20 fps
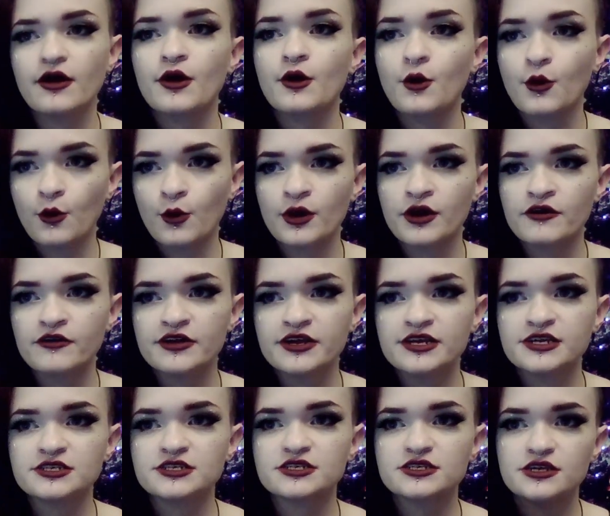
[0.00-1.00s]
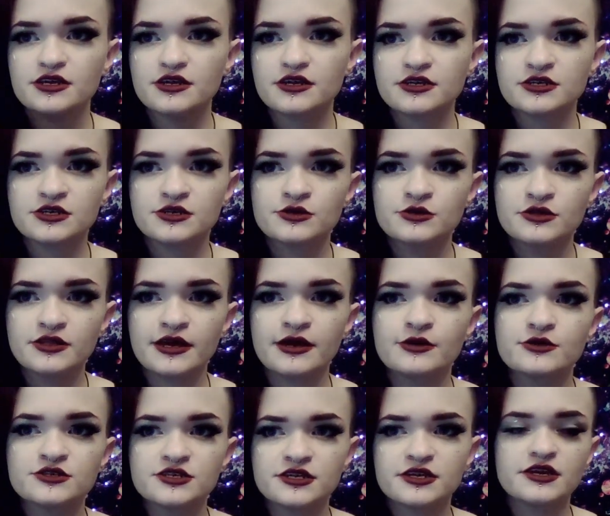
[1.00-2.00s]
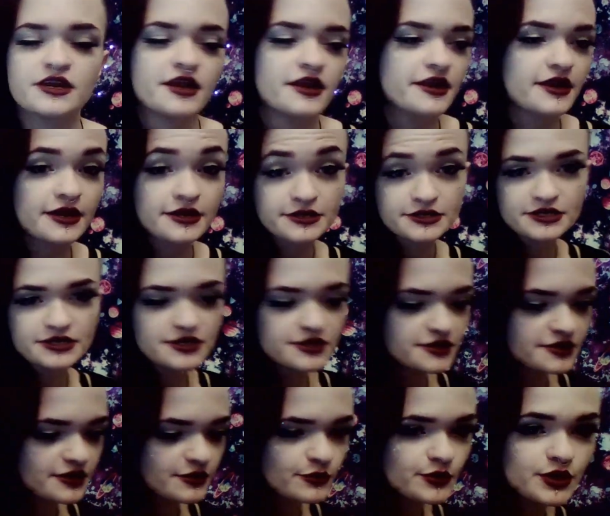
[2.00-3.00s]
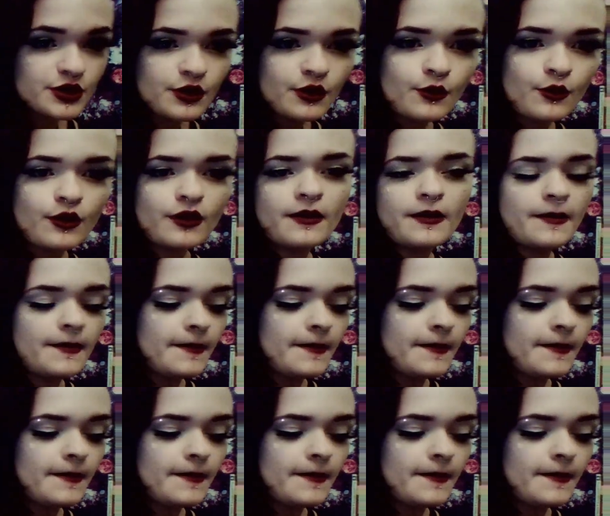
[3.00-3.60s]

Aquarius two thousand nineteen. There we go.